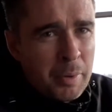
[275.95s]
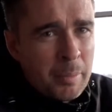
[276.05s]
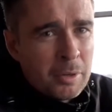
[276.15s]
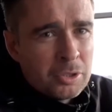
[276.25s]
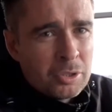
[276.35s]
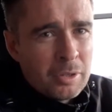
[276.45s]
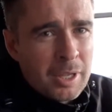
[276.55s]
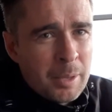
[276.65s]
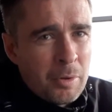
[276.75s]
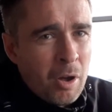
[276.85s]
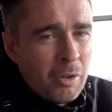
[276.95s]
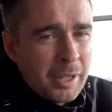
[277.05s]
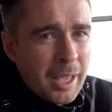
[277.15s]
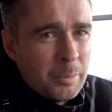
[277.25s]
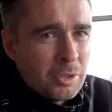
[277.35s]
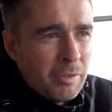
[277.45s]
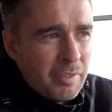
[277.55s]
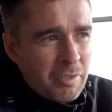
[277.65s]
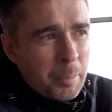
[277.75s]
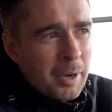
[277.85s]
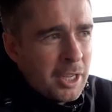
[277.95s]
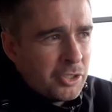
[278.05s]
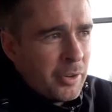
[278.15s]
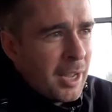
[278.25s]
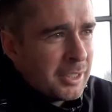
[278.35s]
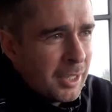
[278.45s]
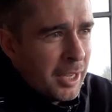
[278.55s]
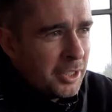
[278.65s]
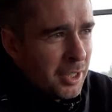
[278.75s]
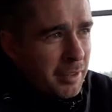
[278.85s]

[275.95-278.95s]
people are just going to keep calling the games off if the players are in isolation.